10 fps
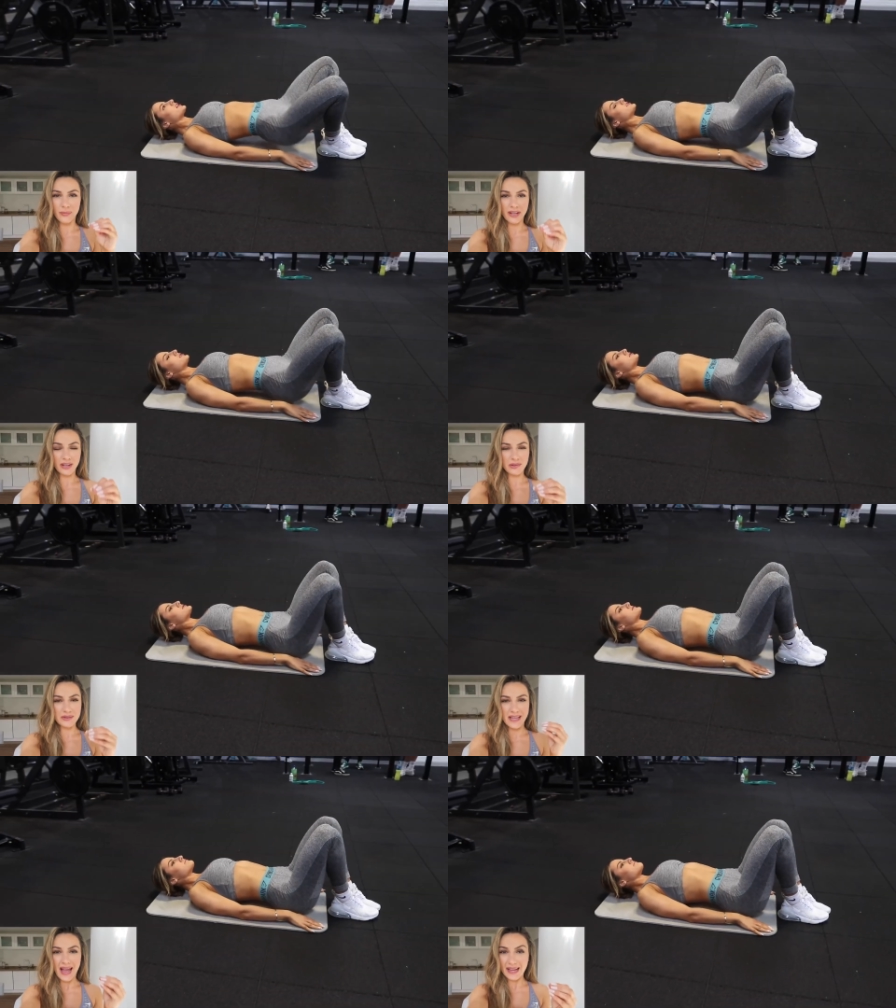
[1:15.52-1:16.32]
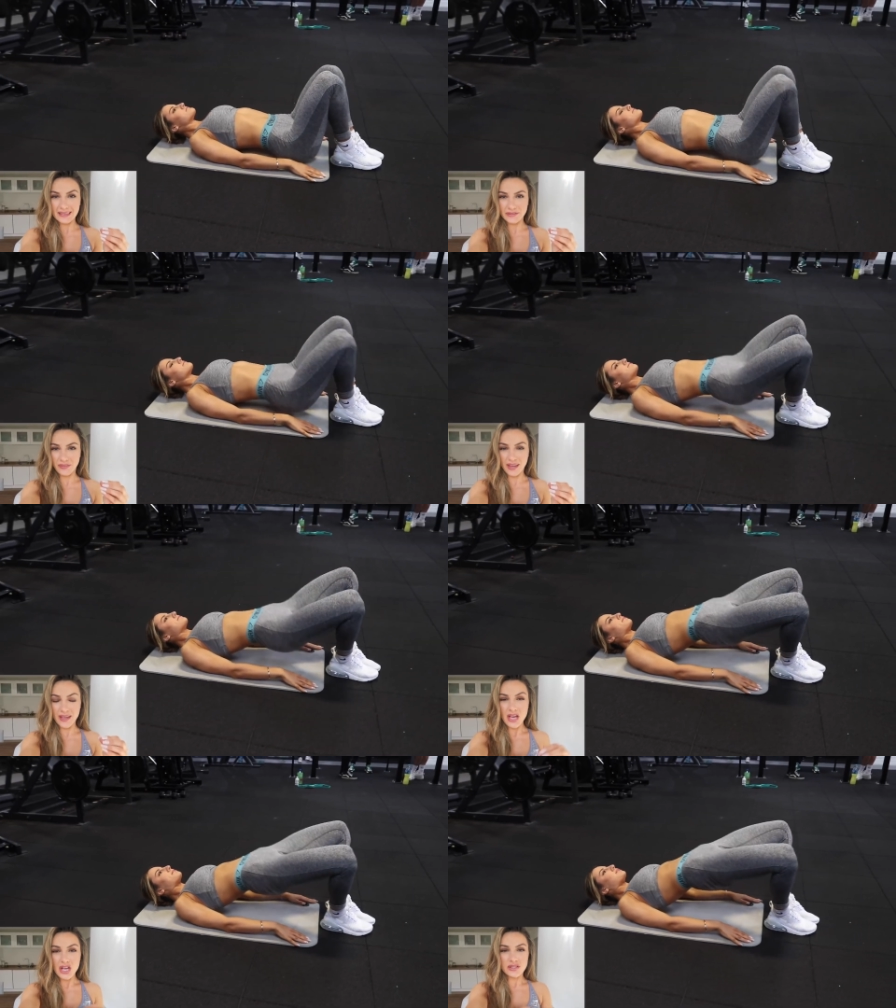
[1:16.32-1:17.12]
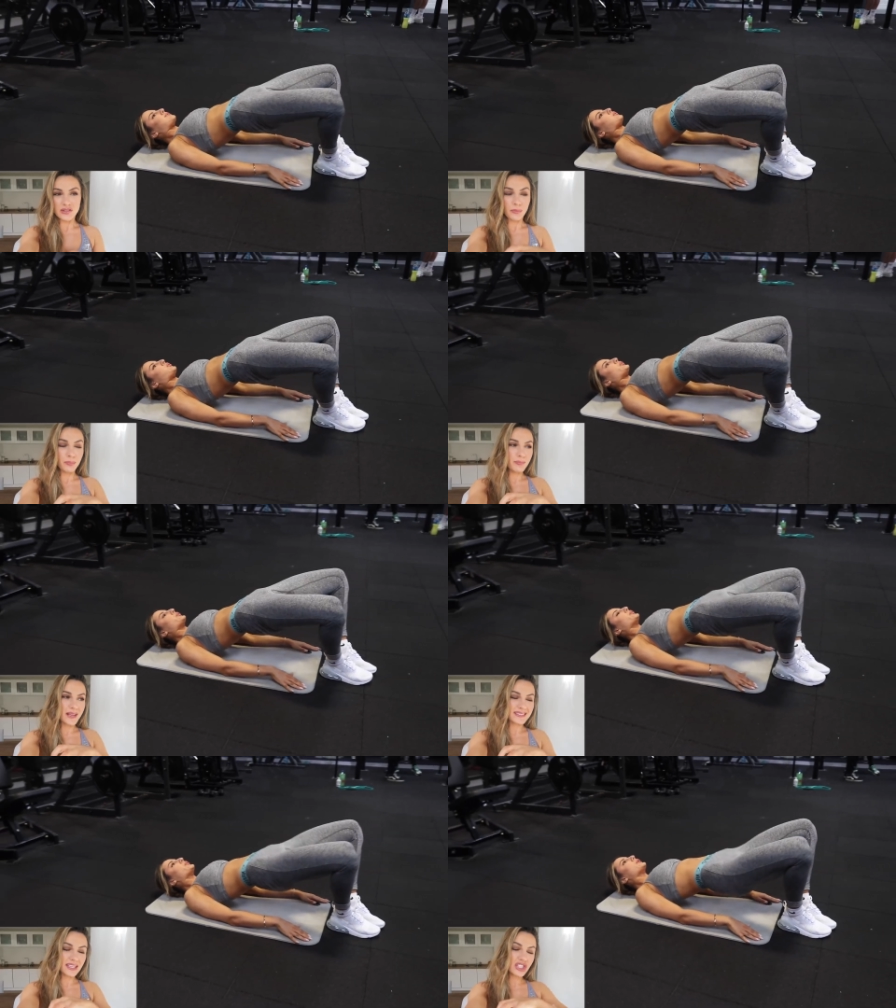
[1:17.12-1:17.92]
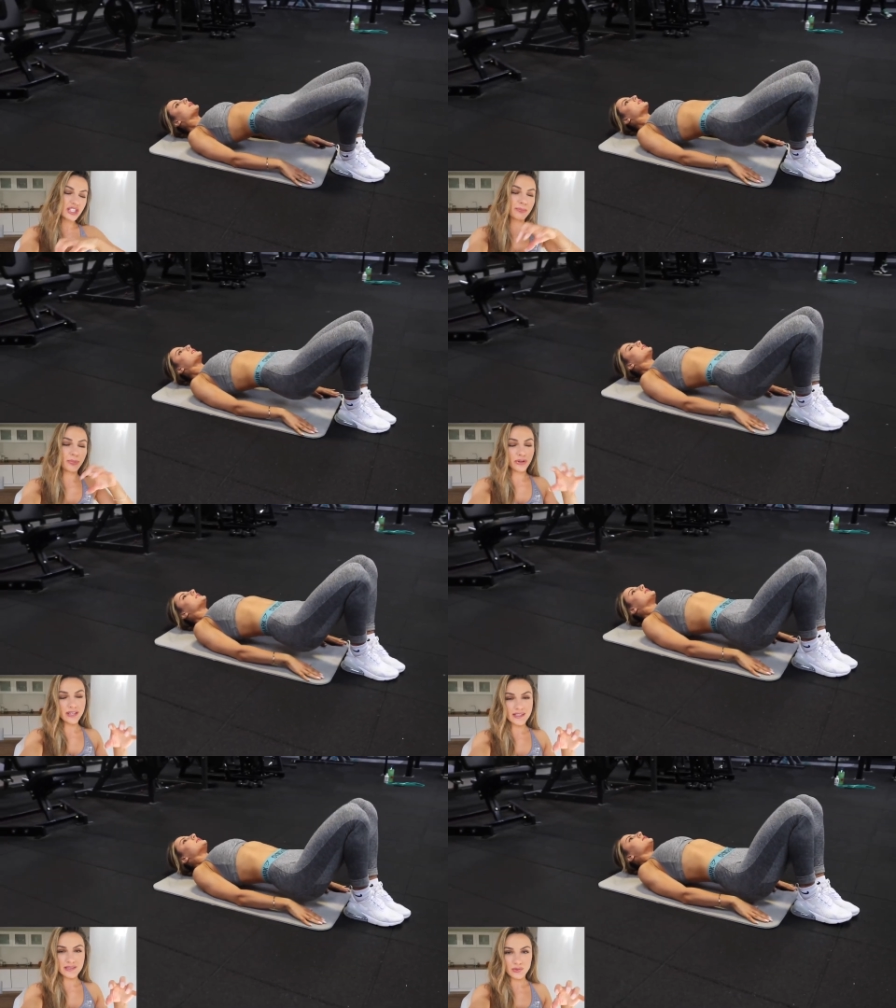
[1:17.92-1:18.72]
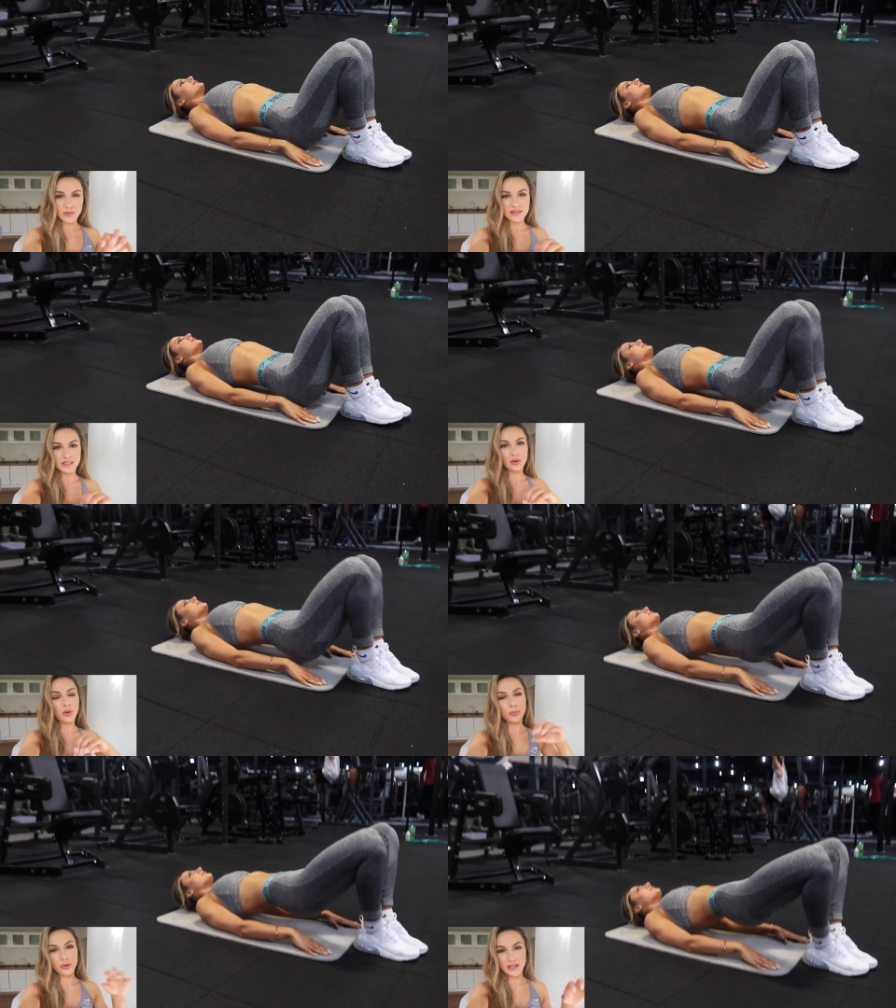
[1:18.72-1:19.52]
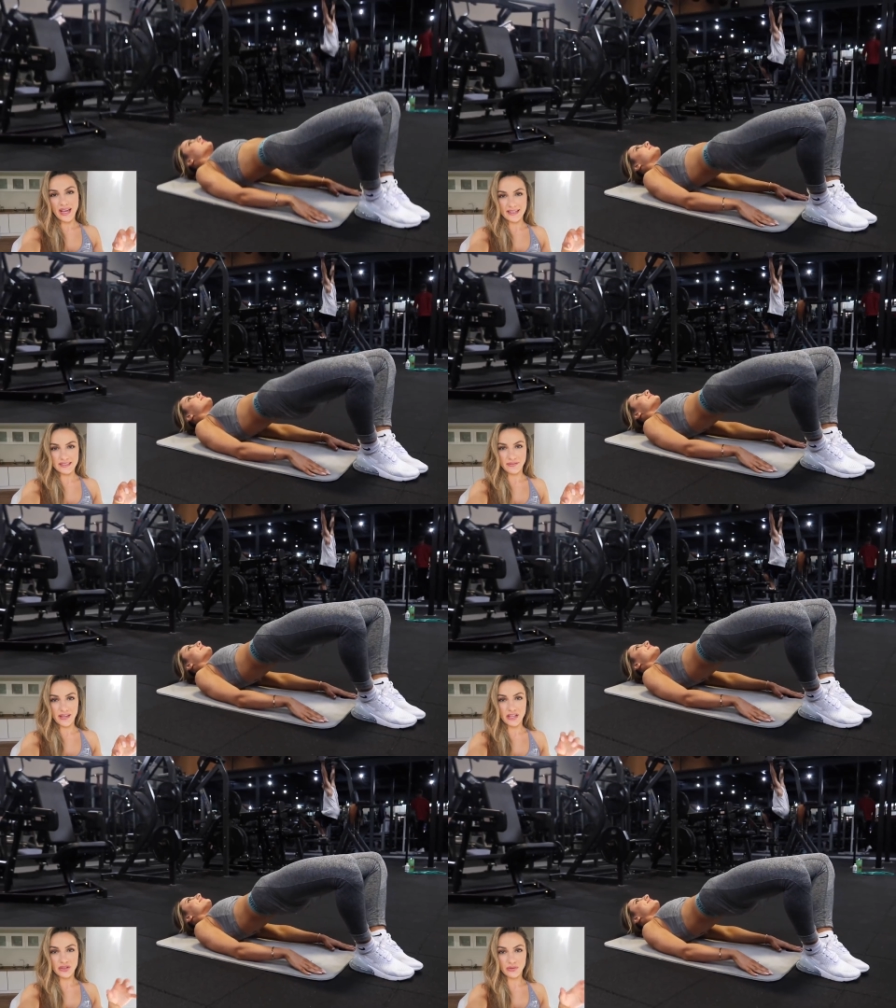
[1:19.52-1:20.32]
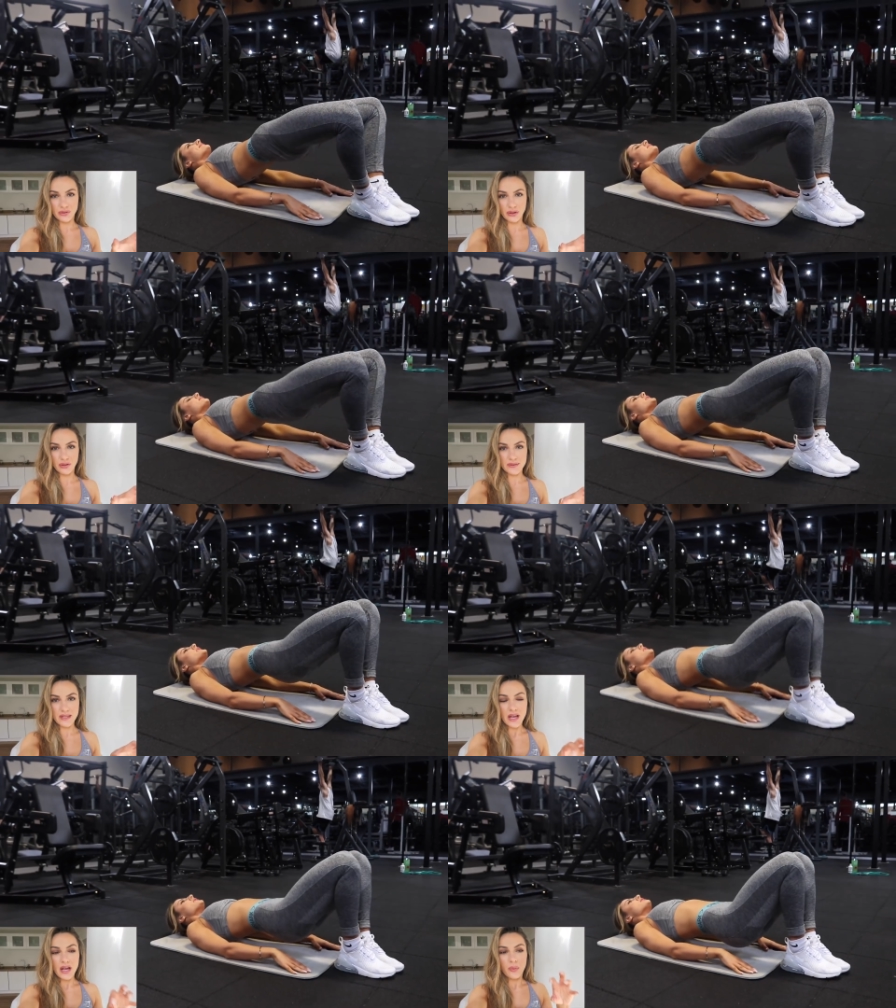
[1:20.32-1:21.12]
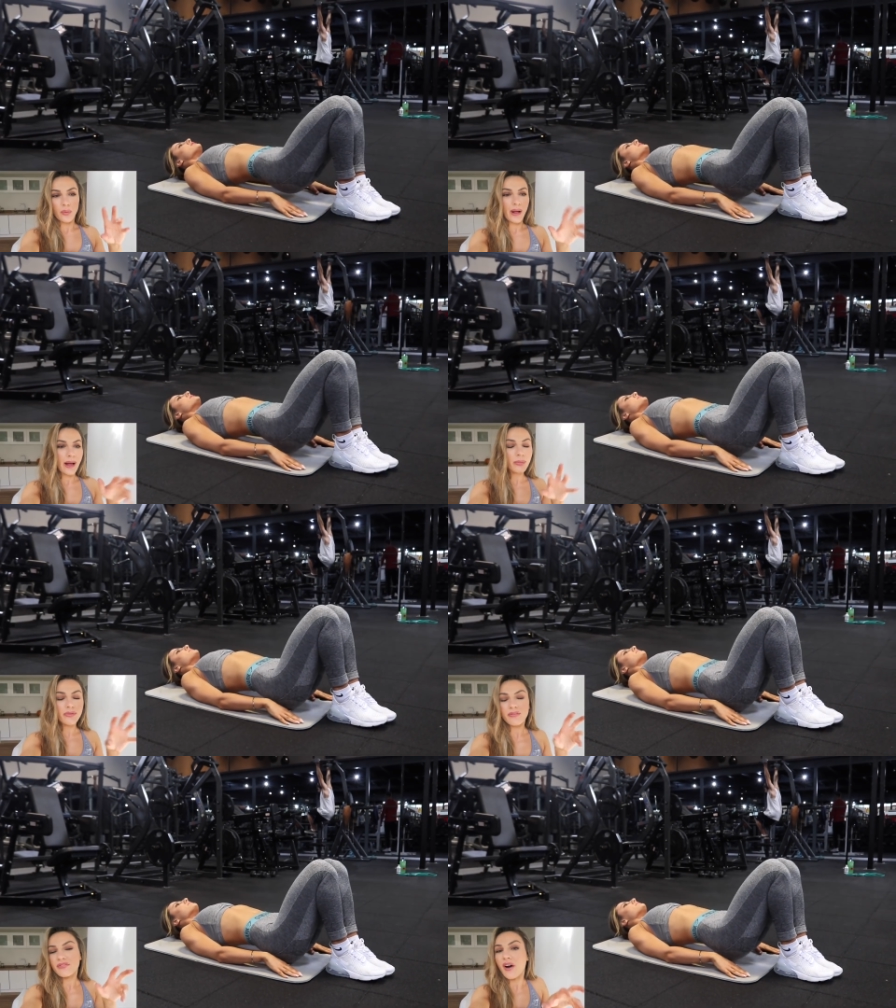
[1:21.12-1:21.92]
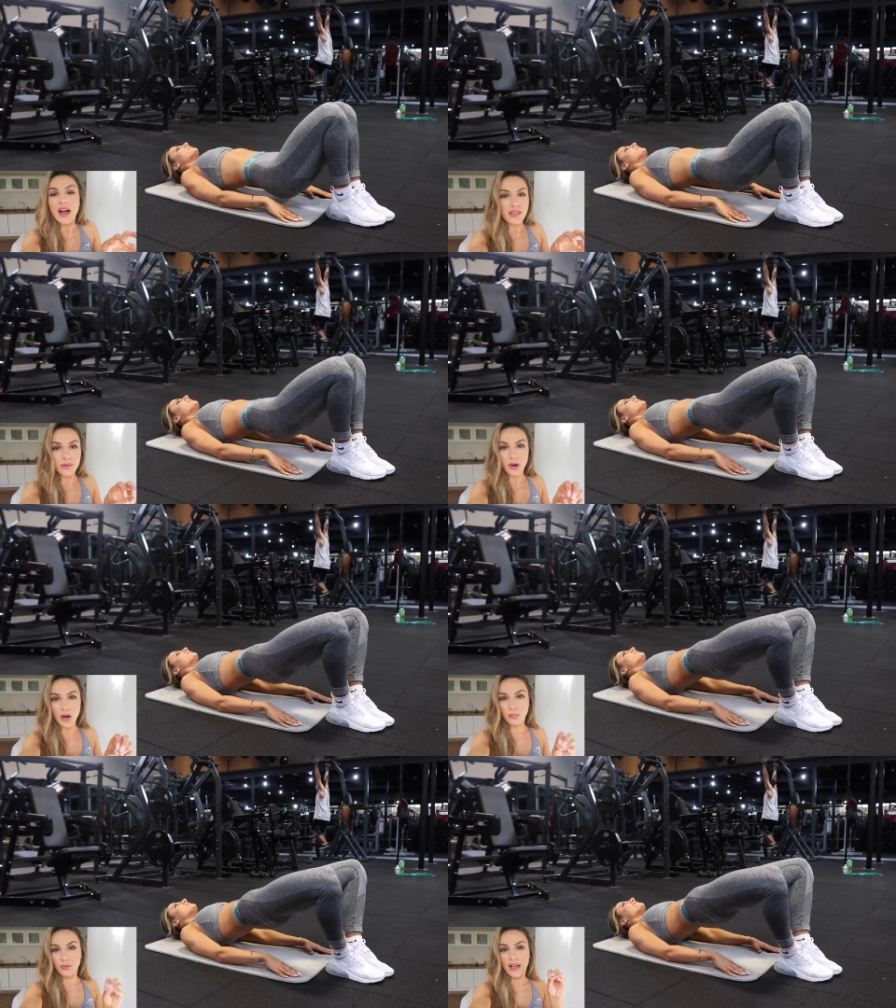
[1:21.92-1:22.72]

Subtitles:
for my glutes to activate, so essentially pre-exhausting or pre-activating your glutes will help fire them up,